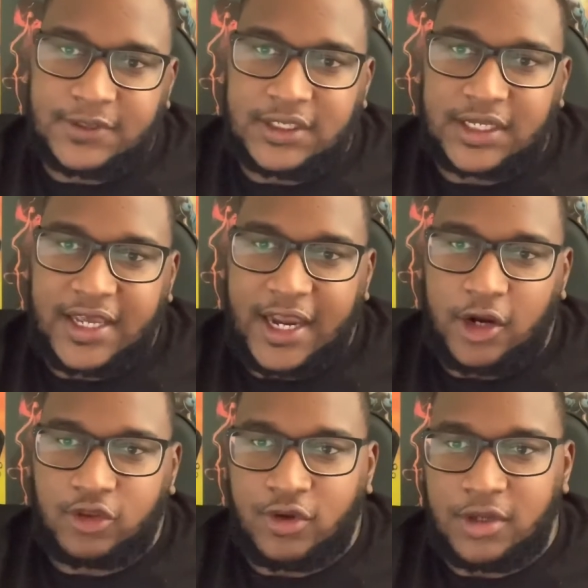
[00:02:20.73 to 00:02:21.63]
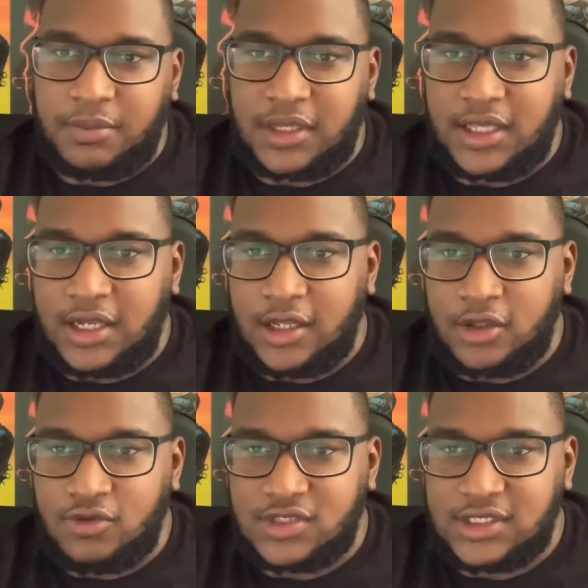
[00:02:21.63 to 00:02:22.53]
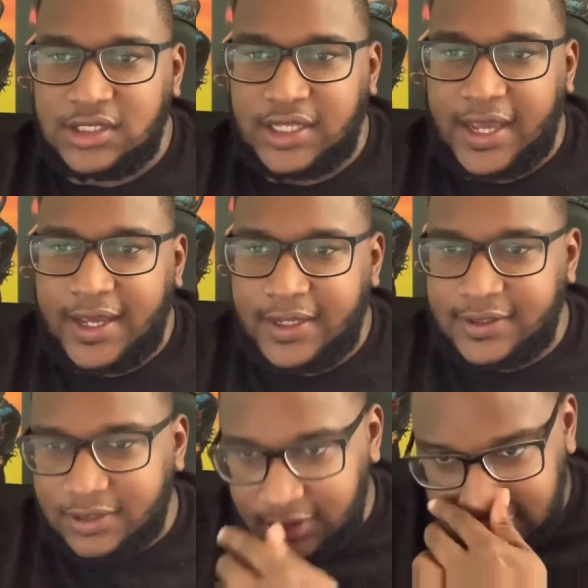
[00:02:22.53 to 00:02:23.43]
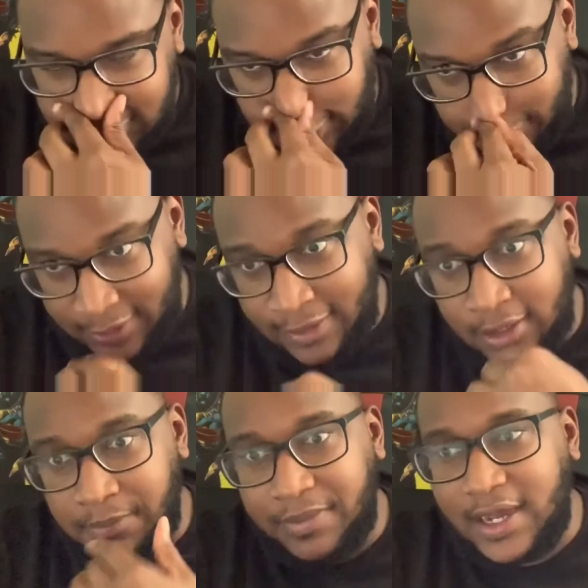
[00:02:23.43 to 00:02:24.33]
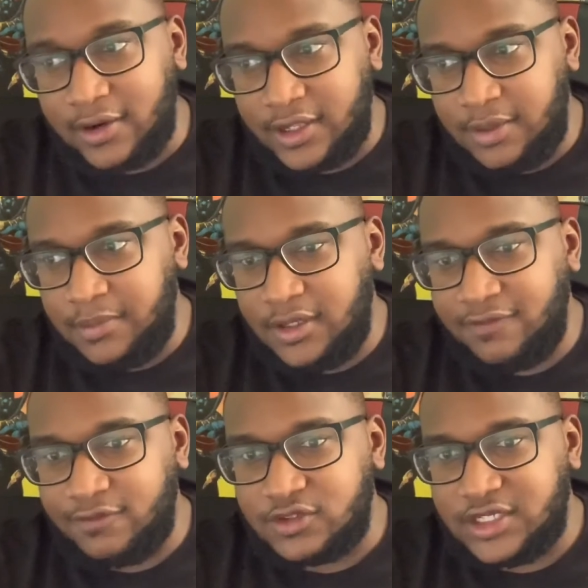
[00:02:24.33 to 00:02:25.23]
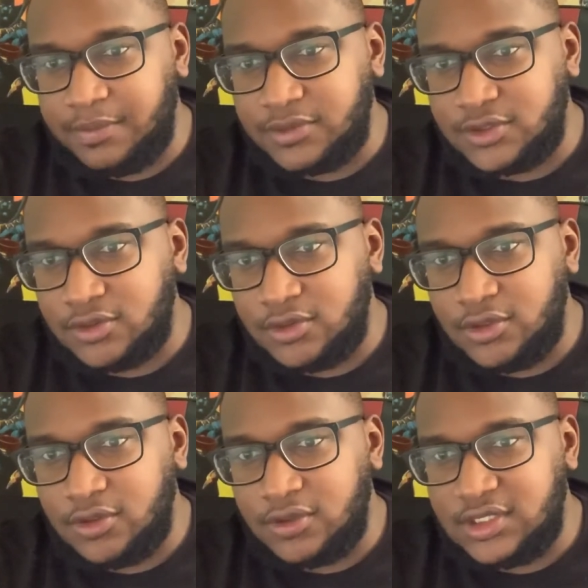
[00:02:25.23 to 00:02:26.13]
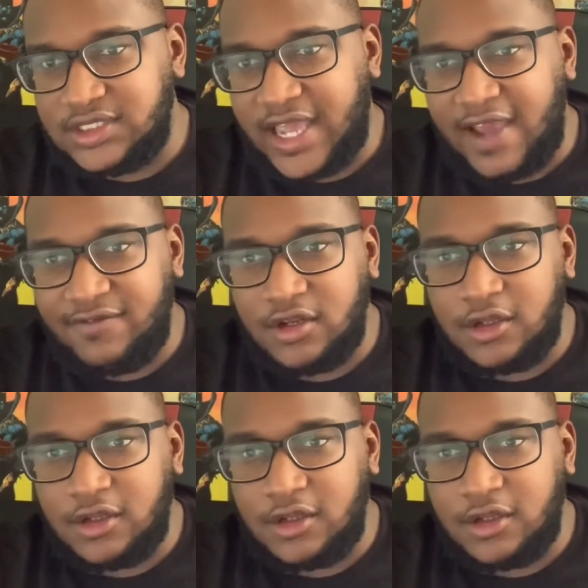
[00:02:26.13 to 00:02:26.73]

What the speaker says: character in the beginning, you see that there's something about him in the first episode. You know, he's having